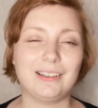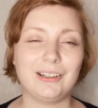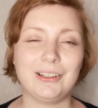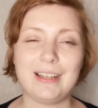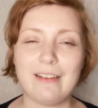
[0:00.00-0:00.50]

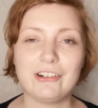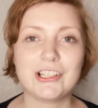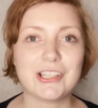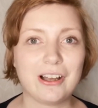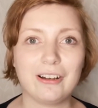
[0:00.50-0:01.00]

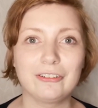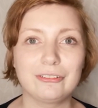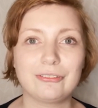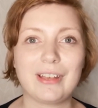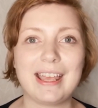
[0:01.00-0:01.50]
however tough
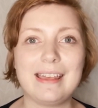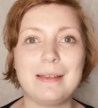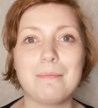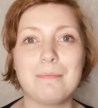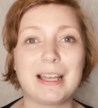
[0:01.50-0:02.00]

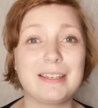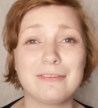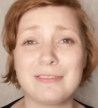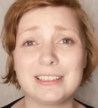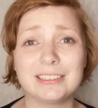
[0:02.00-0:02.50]
it
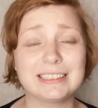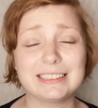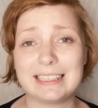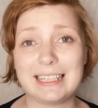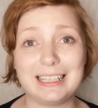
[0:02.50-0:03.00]
might feel at
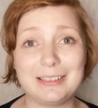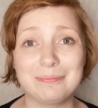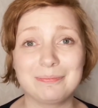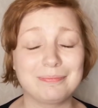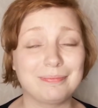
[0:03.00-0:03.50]
the
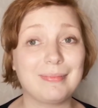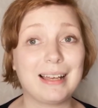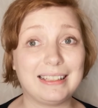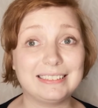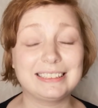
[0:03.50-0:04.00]
time,
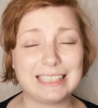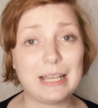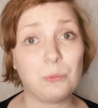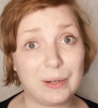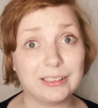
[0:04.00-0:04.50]
and
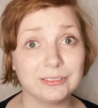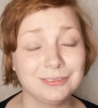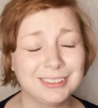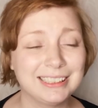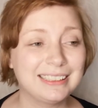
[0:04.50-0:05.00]
it will,